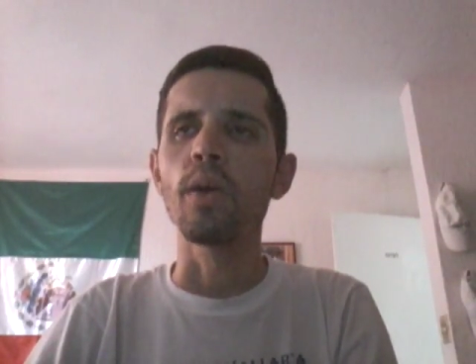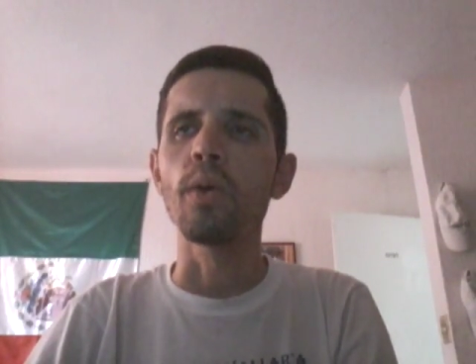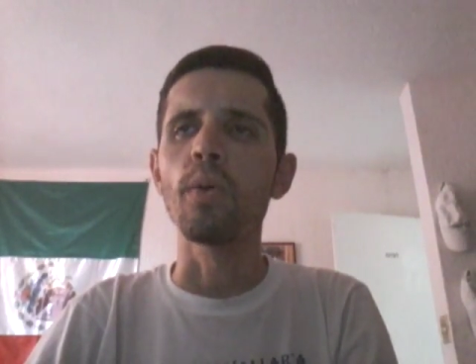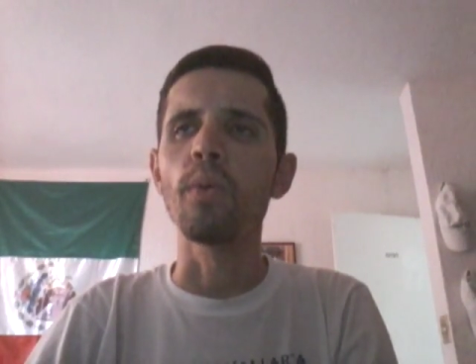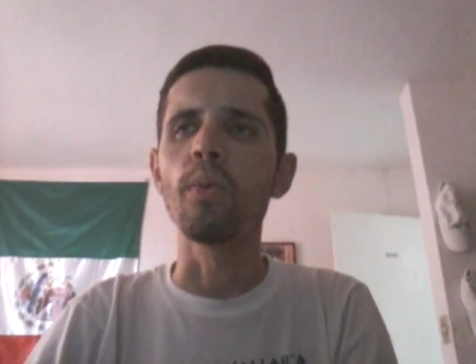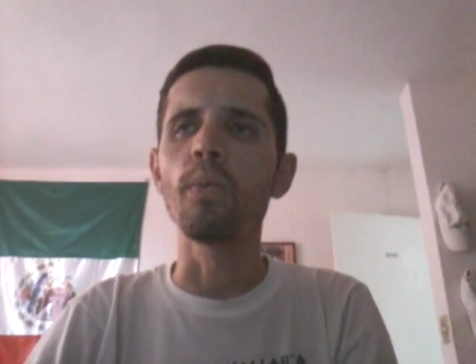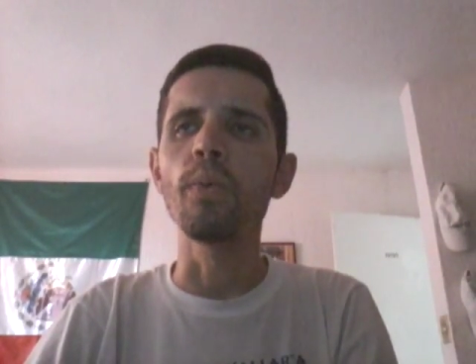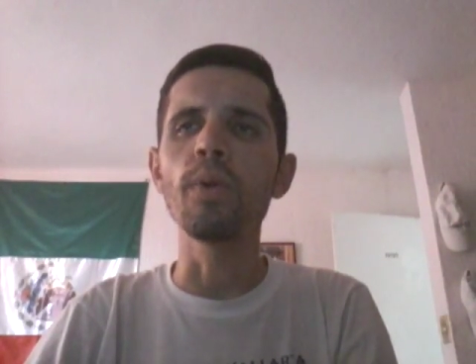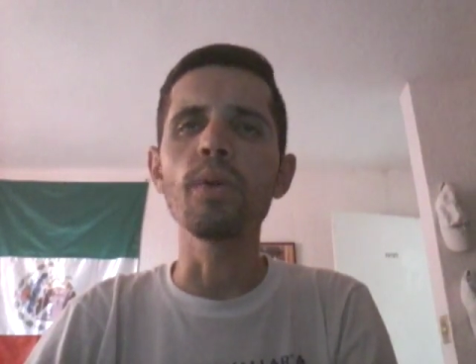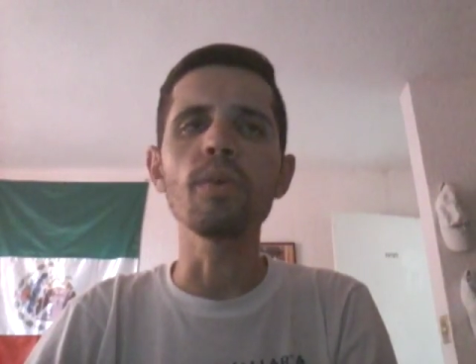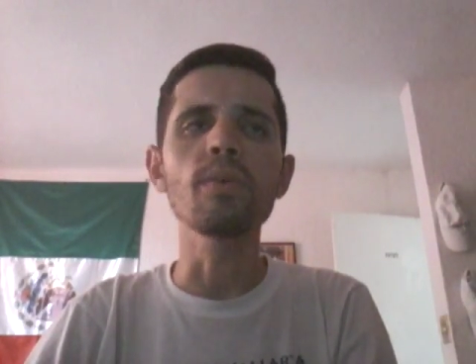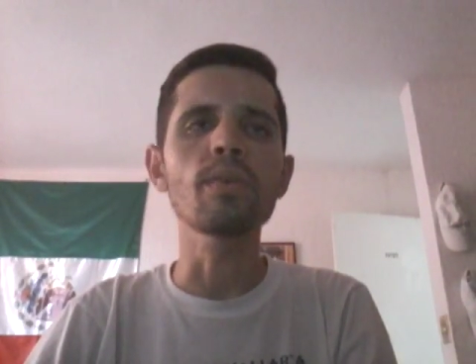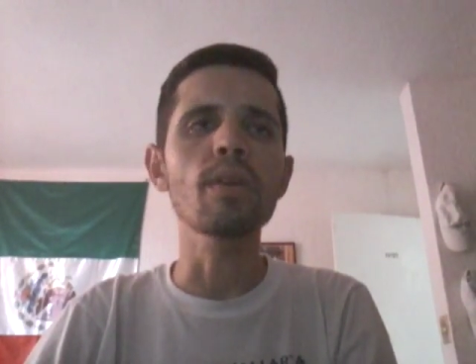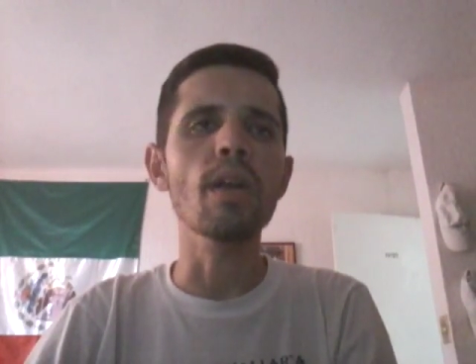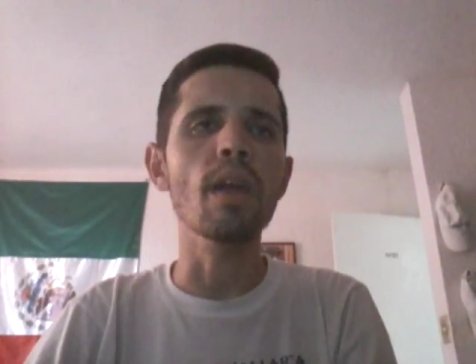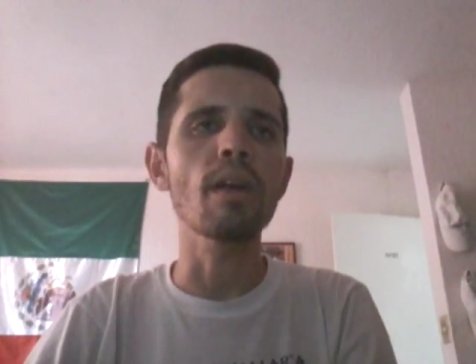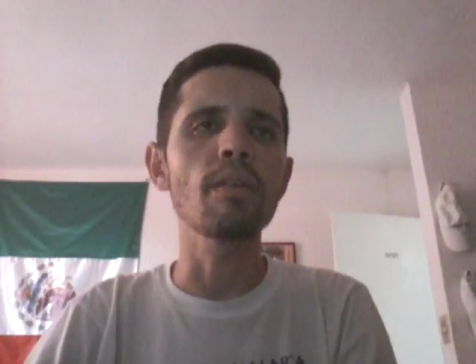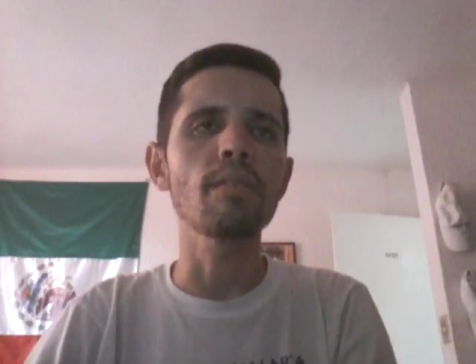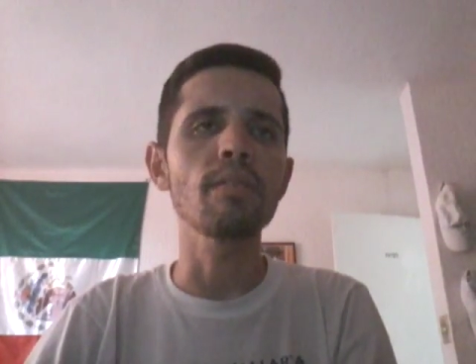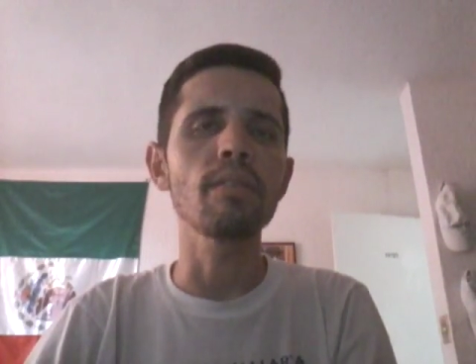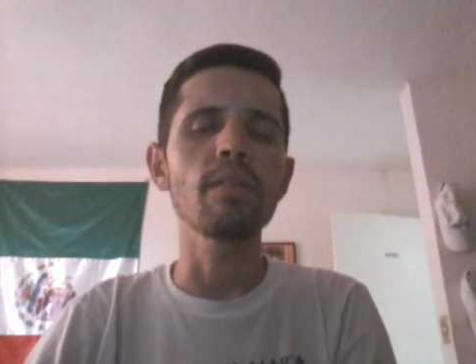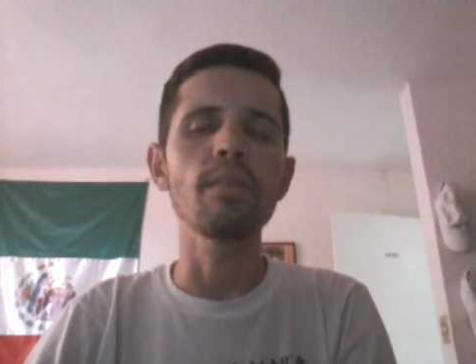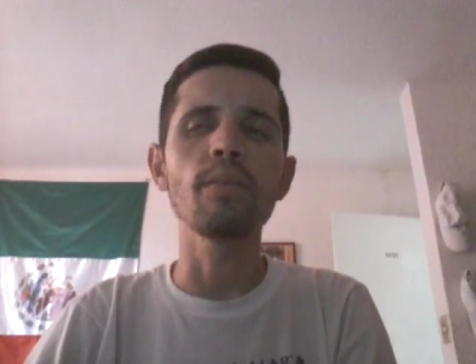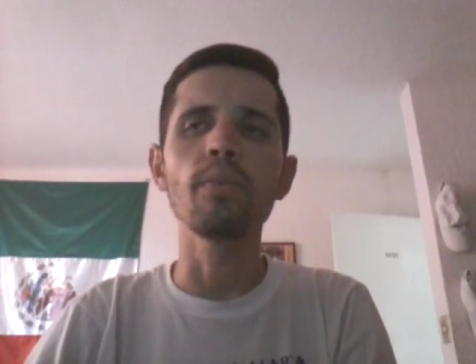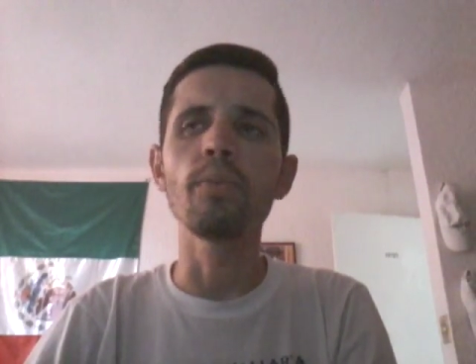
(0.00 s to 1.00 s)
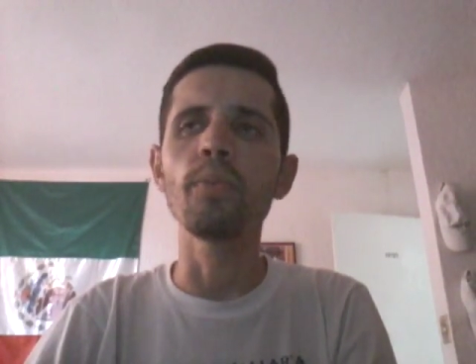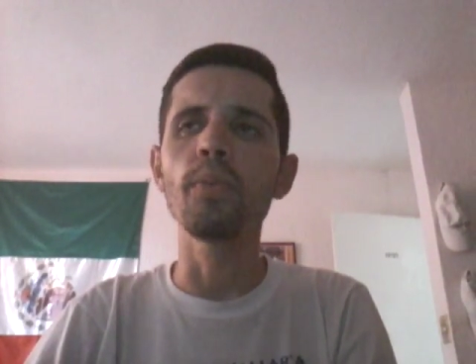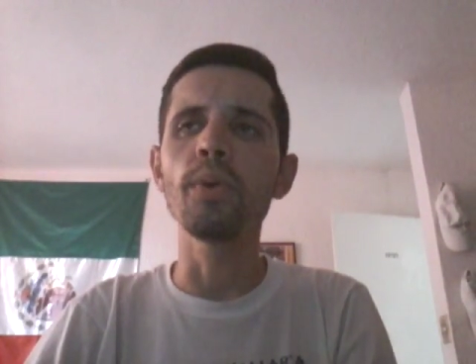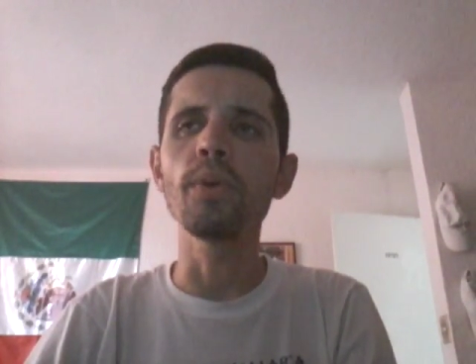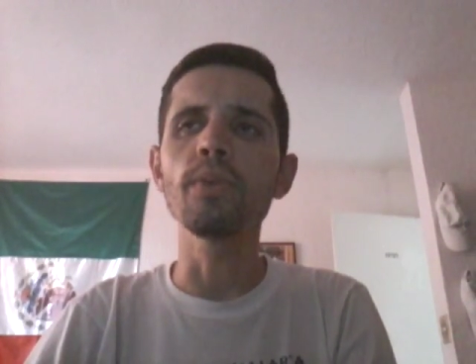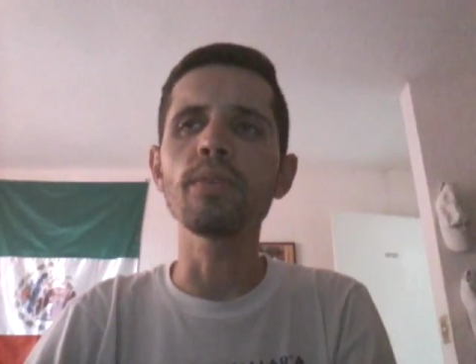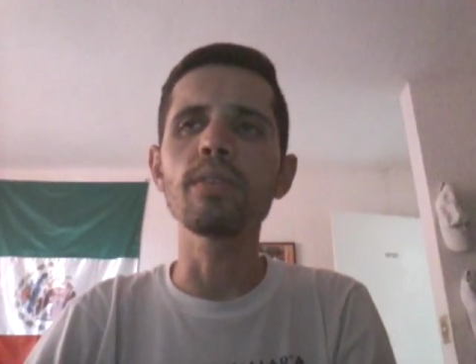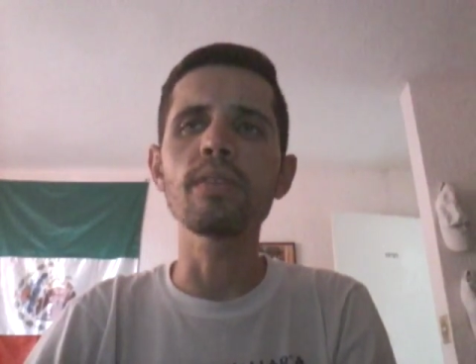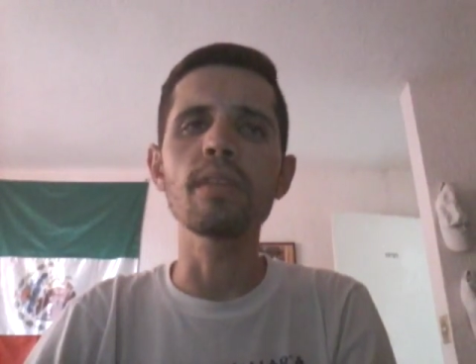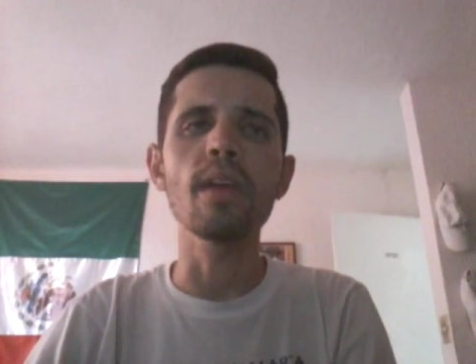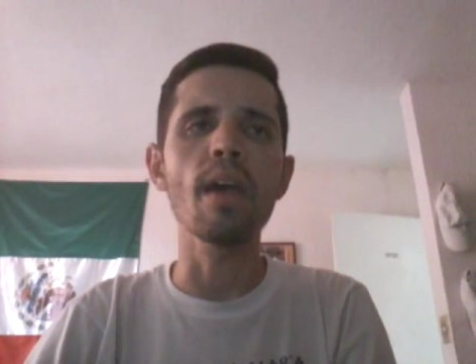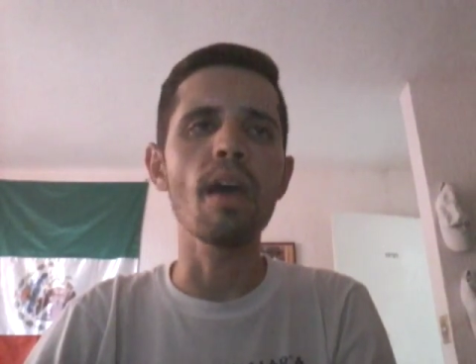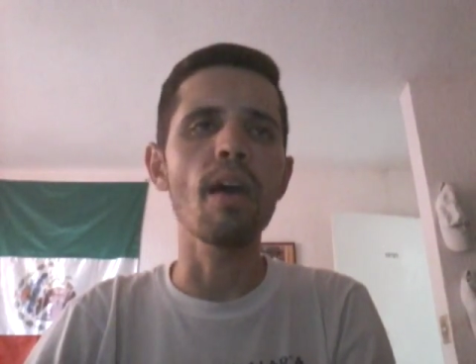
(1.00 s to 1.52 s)
will
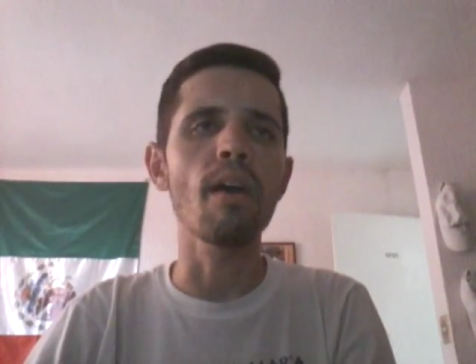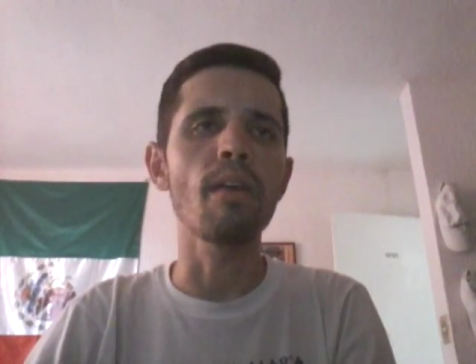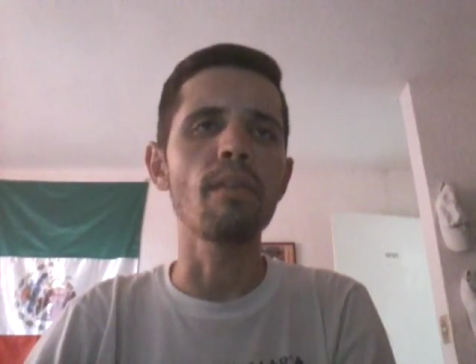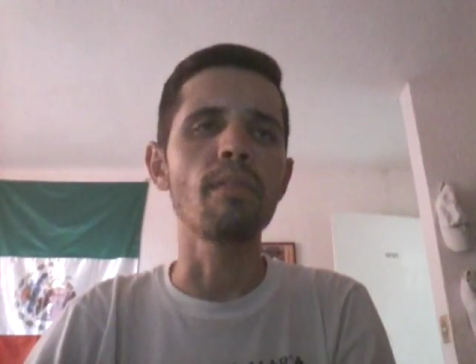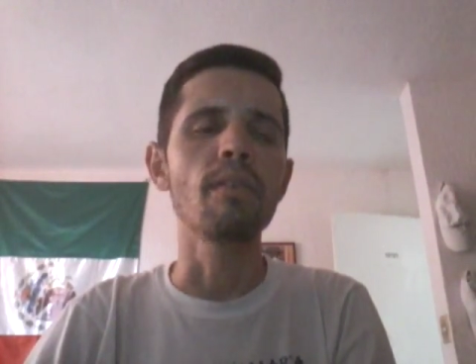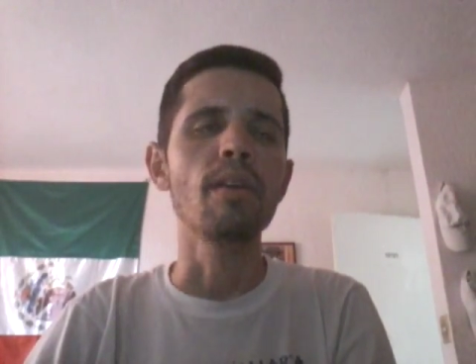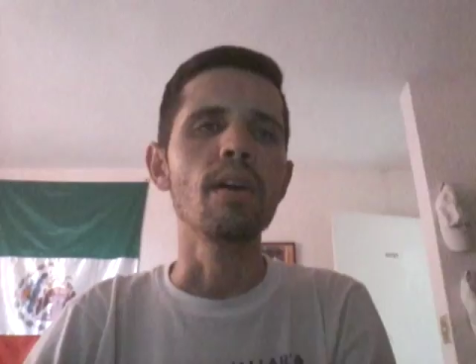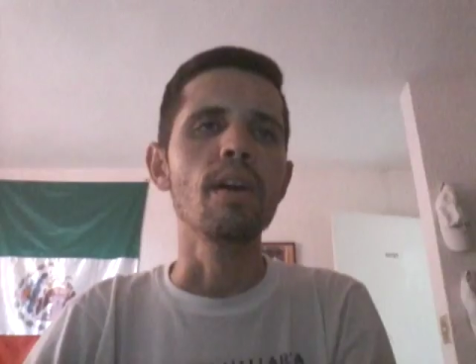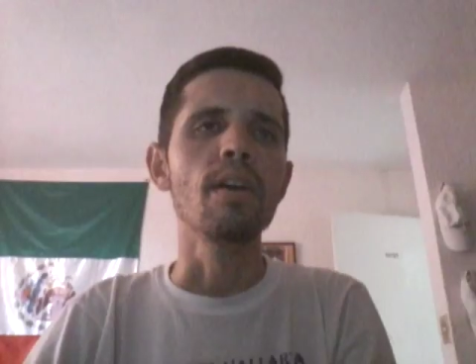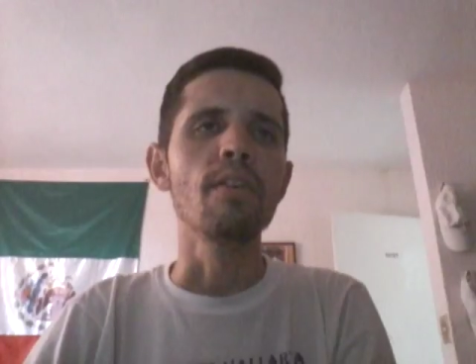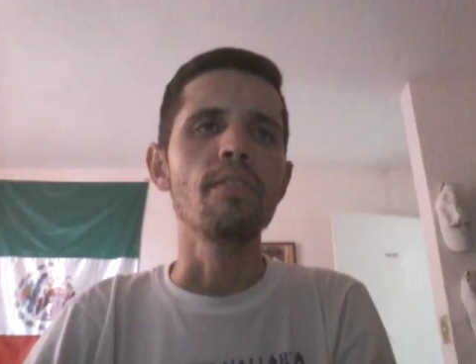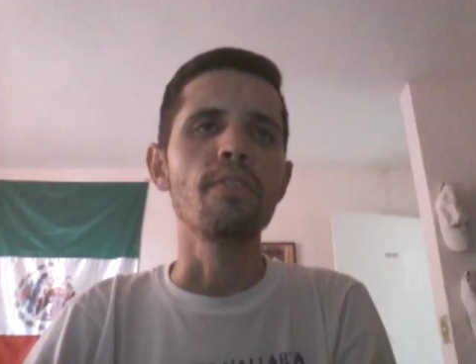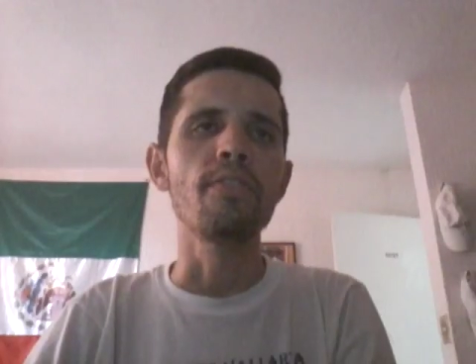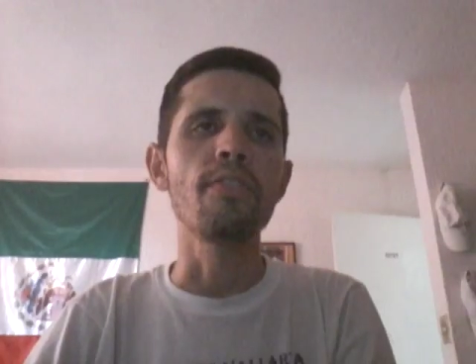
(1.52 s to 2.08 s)
tell